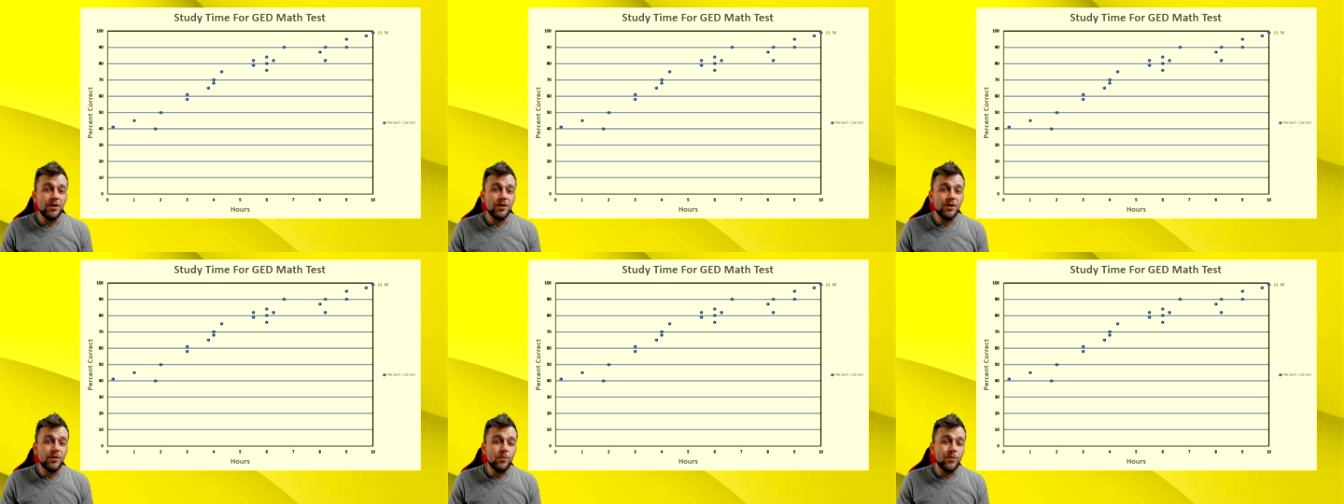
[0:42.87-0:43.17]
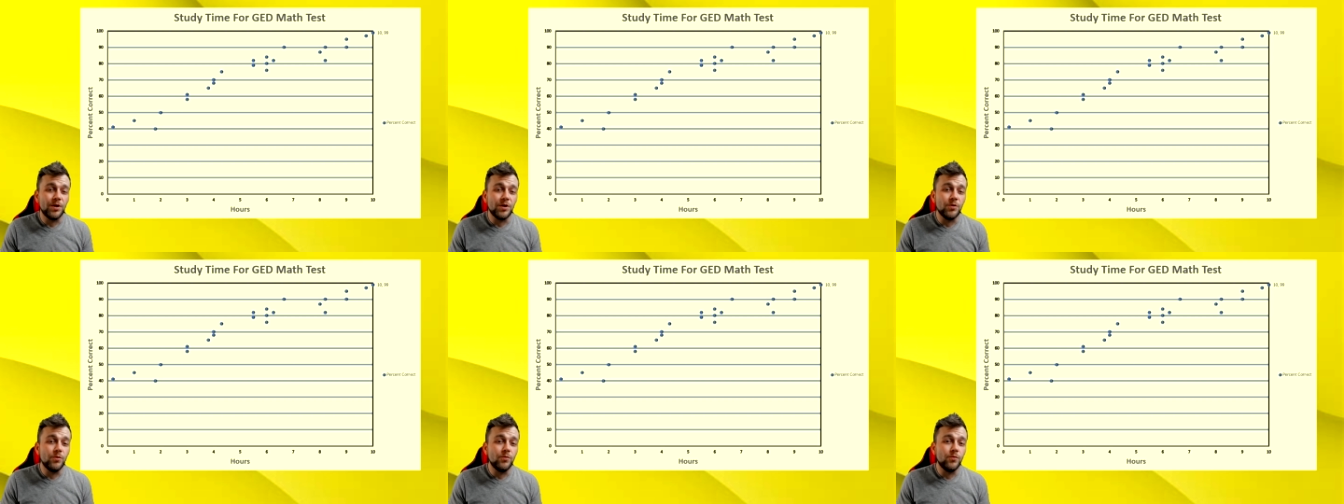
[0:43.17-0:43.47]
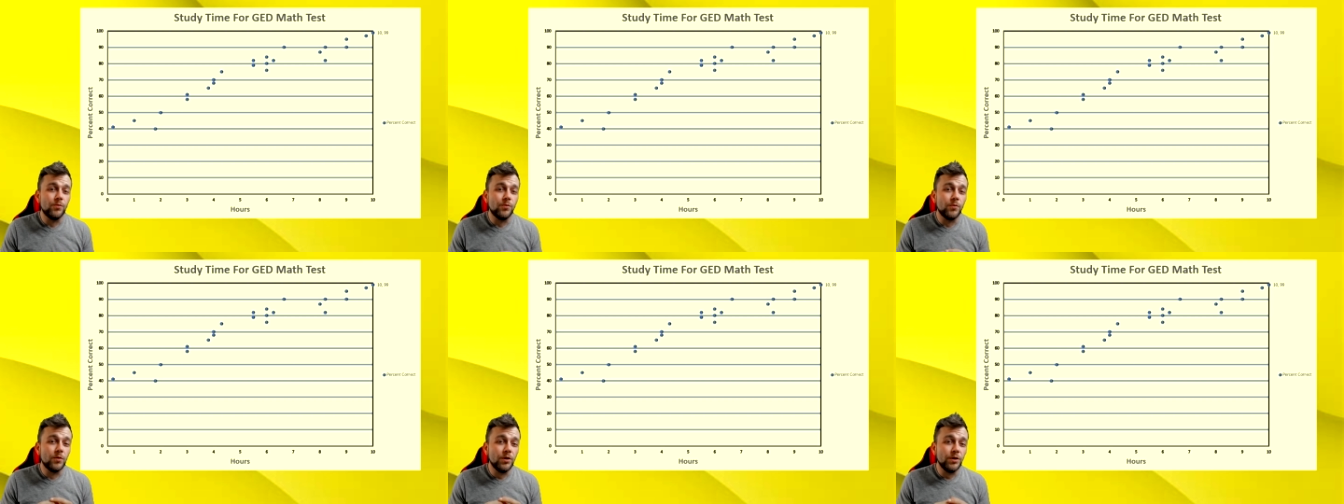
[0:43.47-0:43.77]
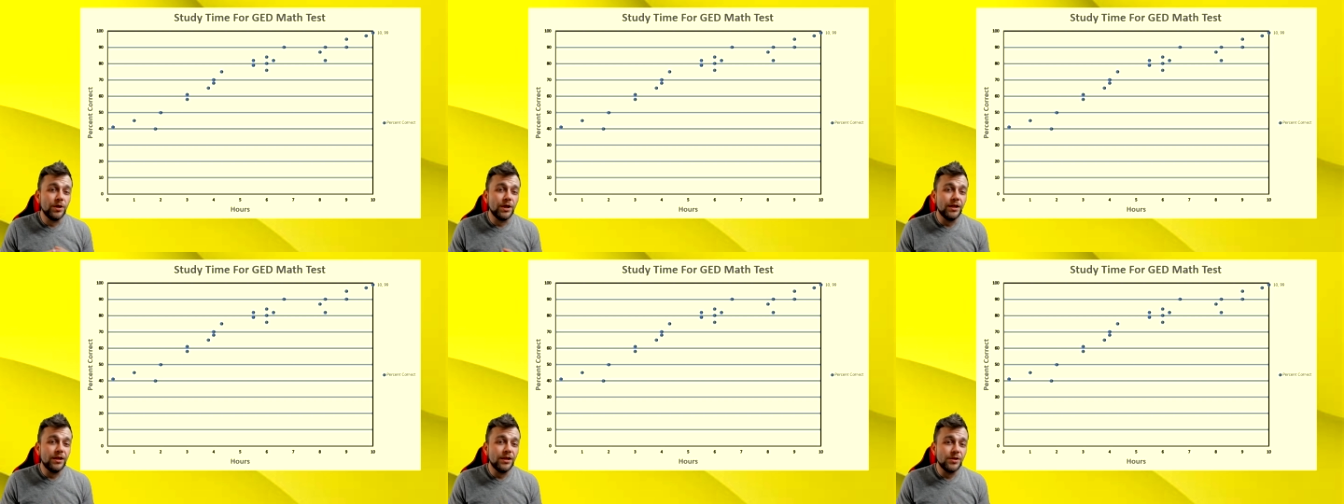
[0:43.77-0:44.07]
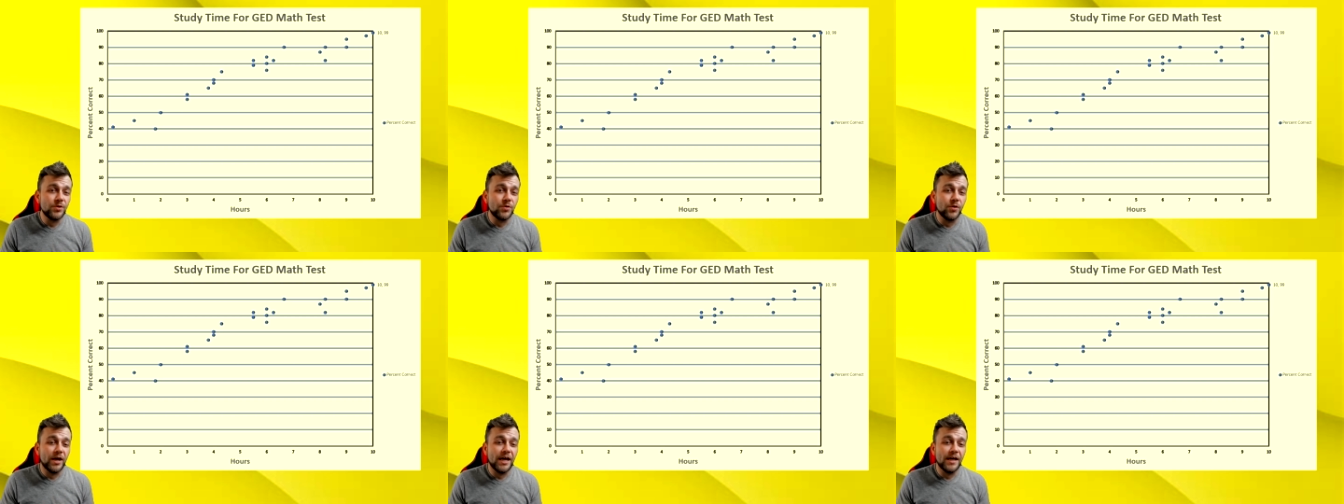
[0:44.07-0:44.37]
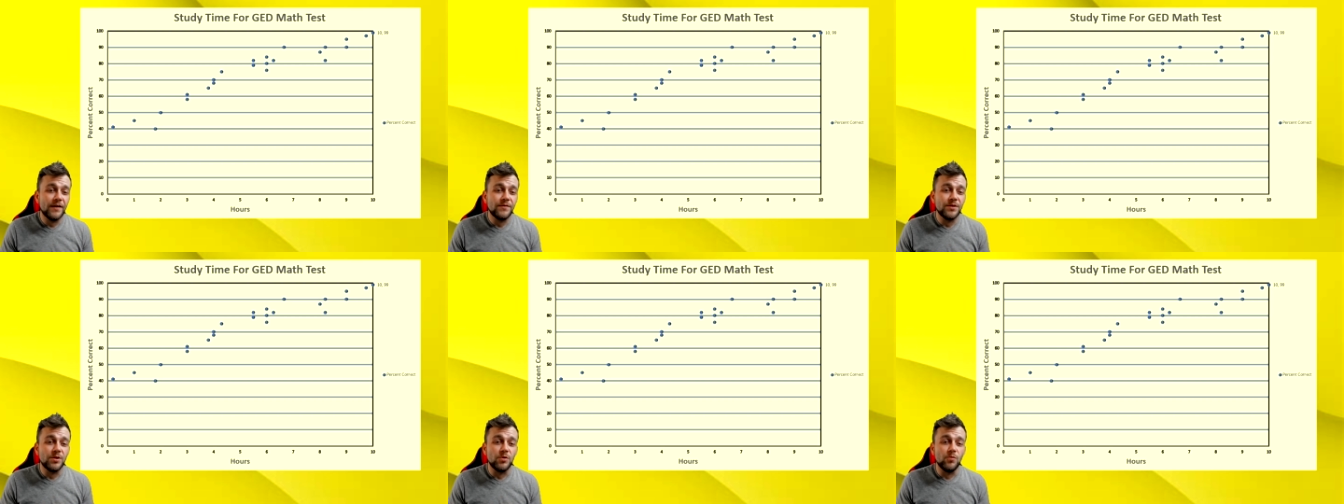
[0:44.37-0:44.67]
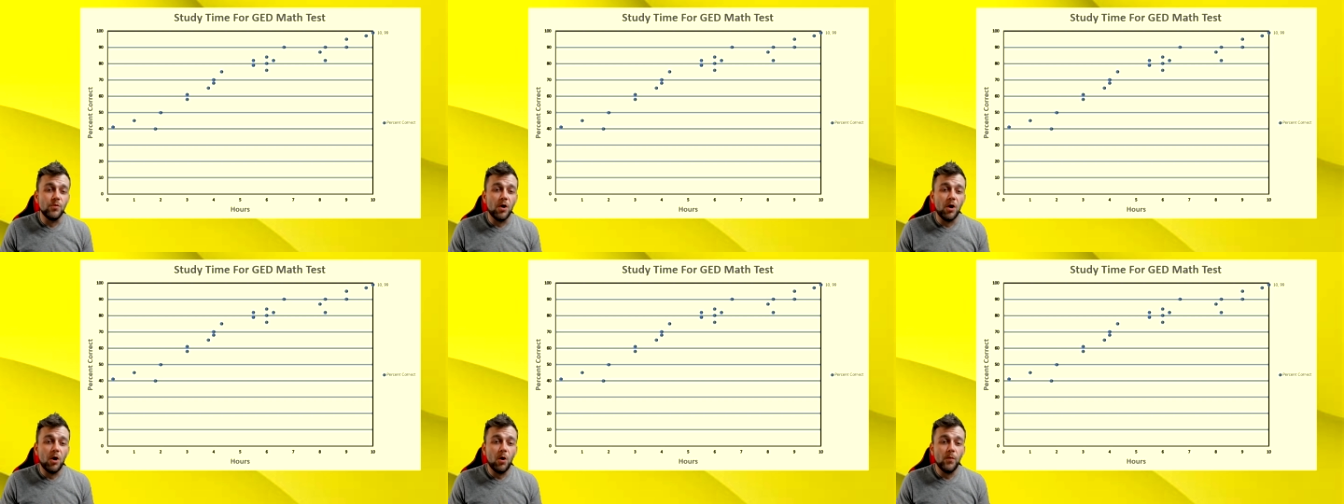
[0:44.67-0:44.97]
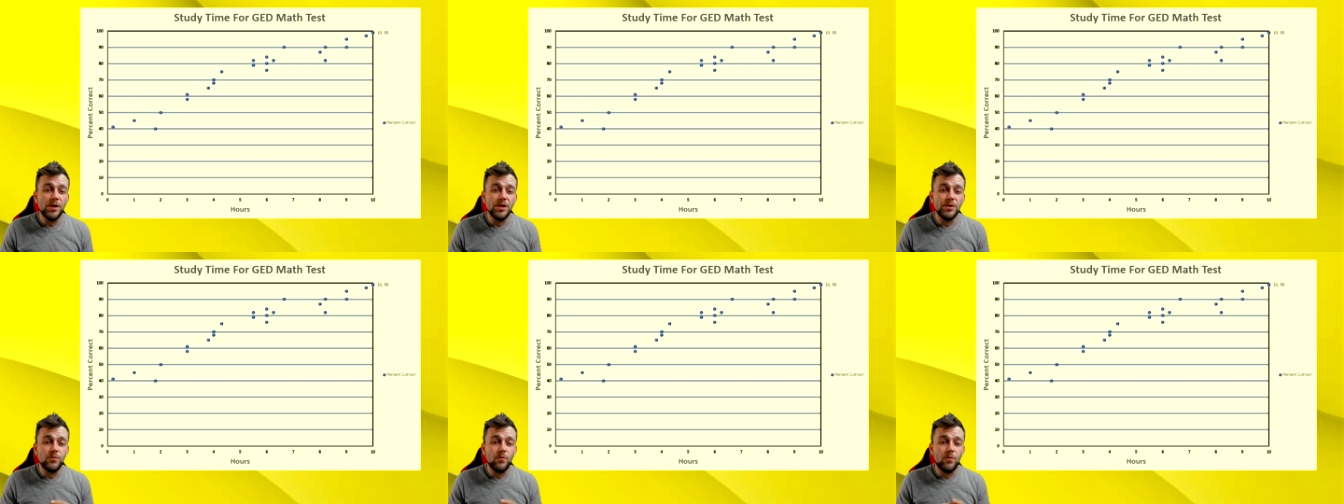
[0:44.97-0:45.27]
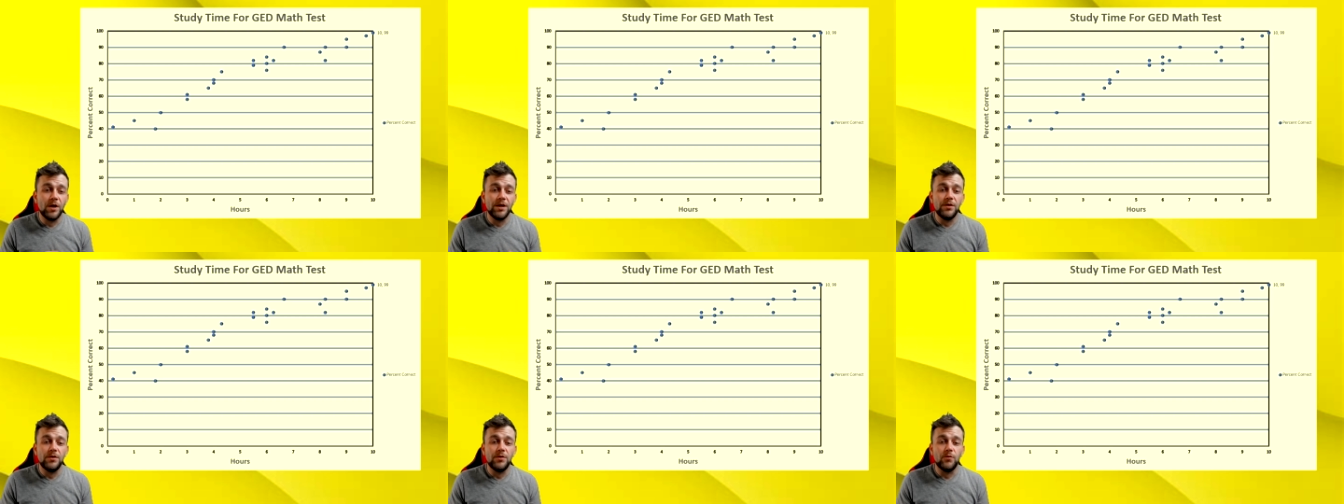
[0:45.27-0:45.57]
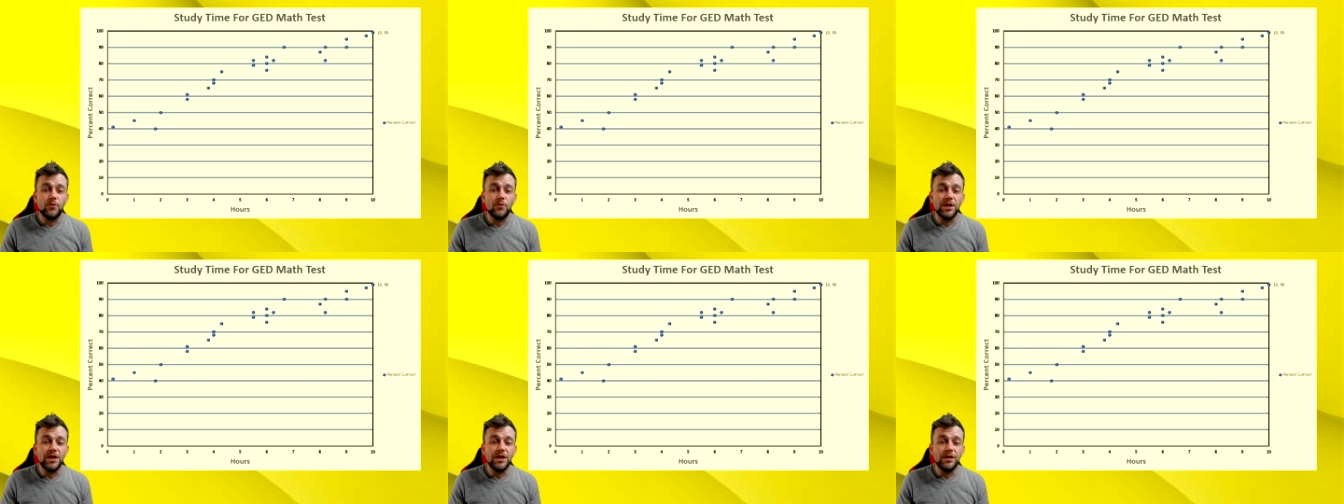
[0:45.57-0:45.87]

When you look at these graphs, you always want to read